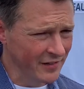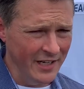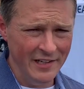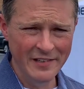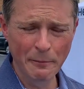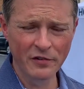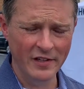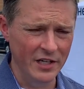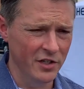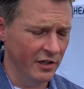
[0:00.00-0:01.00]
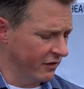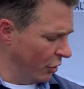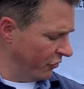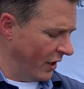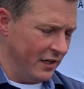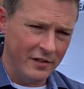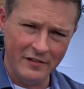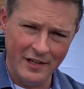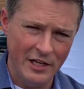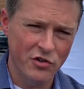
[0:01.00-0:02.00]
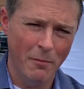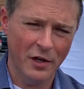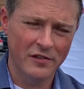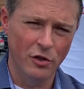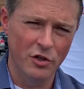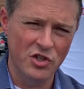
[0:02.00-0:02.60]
Easy procedure. It goes right into it's an intramuscular